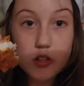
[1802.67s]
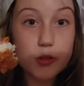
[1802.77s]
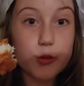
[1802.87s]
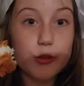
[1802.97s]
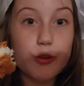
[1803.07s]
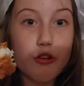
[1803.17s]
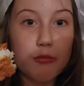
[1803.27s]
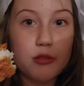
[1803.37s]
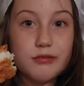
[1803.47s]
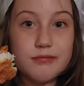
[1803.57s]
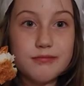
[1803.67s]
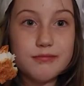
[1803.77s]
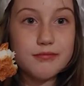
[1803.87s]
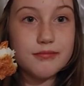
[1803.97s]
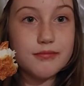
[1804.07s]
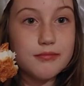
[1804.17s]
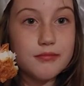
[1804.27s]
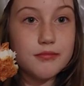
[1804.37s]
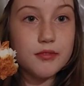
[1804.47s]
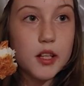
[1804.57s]
It also looked notable.
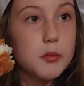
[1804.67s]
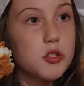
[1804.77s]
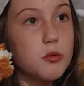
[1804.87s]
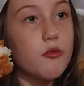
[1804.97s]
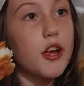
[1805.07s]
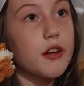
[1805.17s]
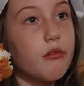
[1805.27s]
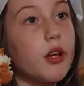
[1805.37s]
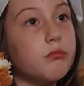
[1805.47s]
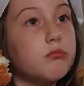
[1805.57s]
It also a bad